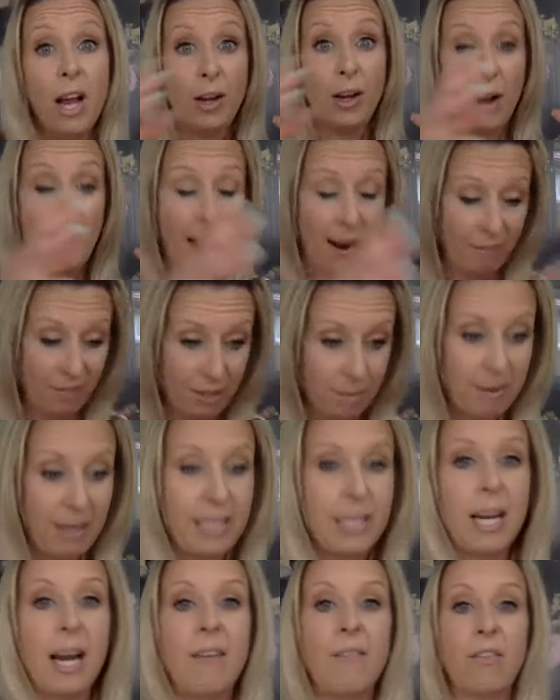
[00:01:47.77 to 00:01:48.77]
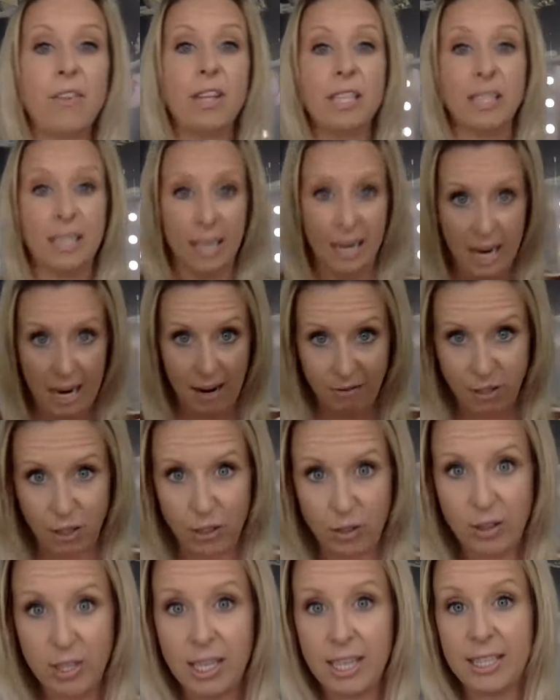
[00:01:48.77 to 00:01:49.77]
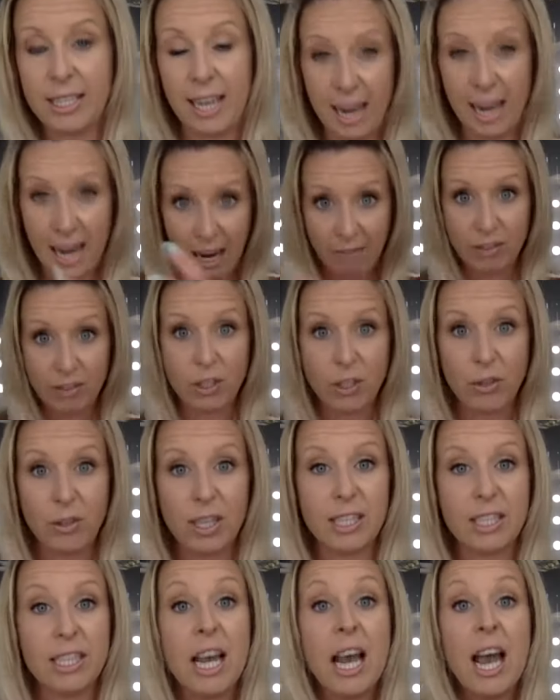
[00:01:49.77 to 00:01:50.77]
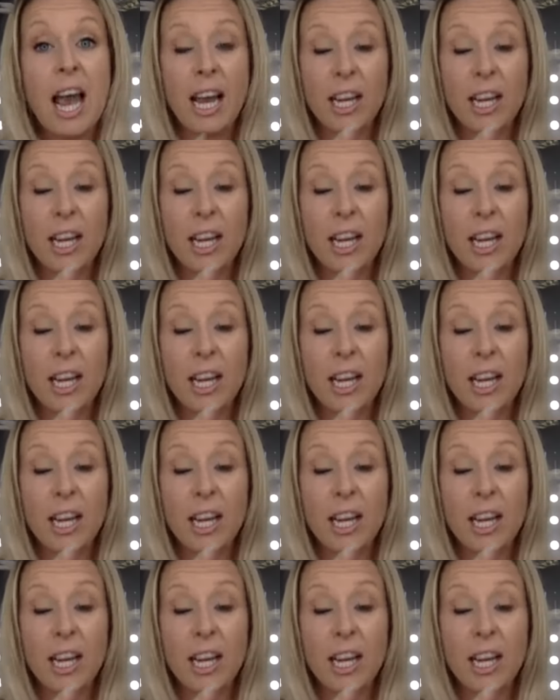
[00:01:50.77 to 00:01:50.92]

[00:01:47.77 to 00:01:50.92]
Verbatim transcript: you have to make time for this. I have to do this. I have to do this.